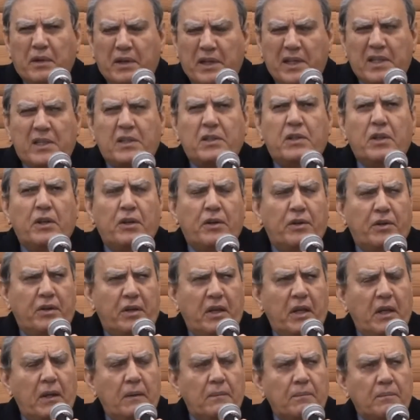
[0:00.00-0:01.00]
at
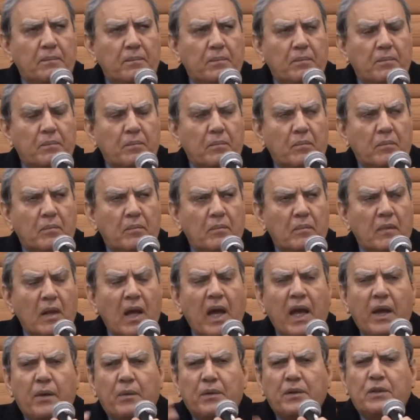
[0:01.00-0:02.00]
certain rest
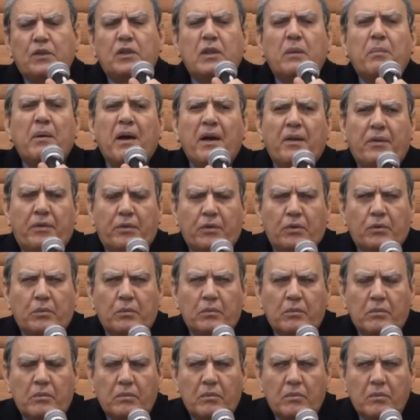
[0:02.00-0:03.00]
area. I
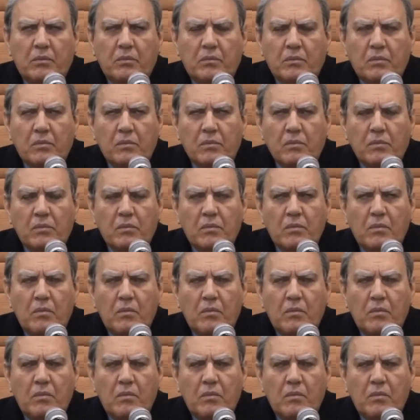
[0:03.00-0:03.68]
went to the bathroom.